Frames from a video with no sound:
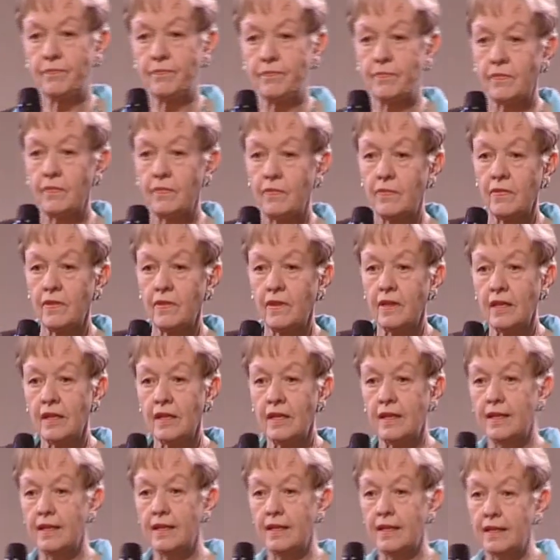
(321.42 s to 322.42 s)

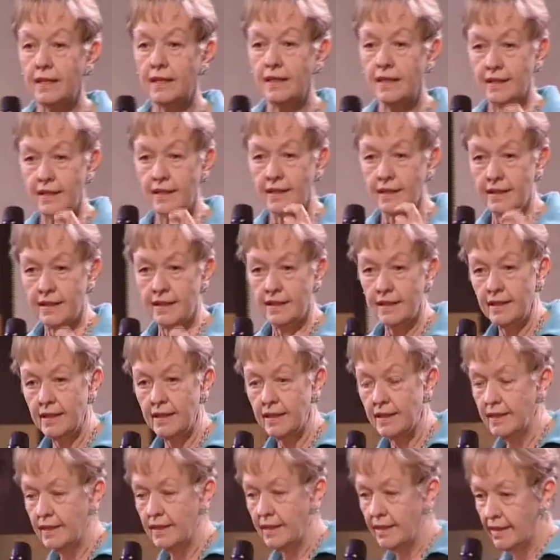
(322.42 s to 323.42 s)

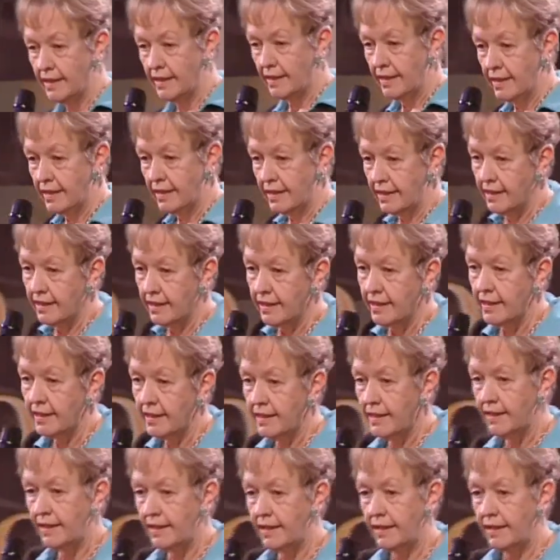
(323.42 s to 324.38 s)
Nobody speaks.